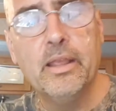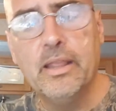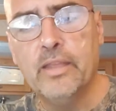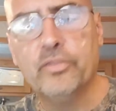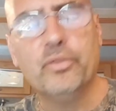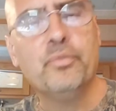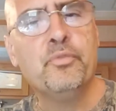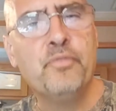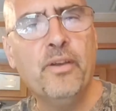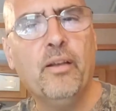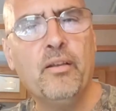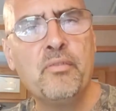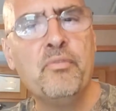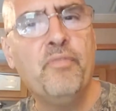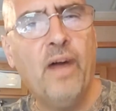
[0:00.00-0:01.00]
is a
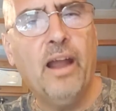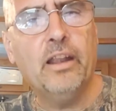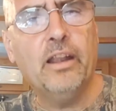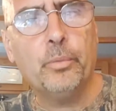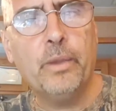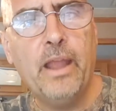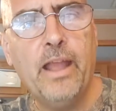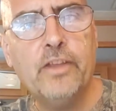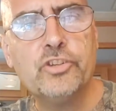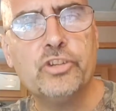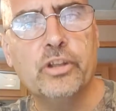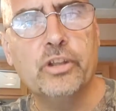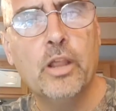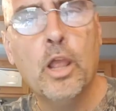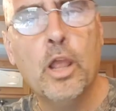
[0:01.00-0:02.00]
very violent
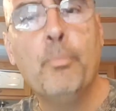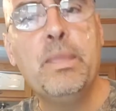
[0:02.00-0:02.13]
reaction.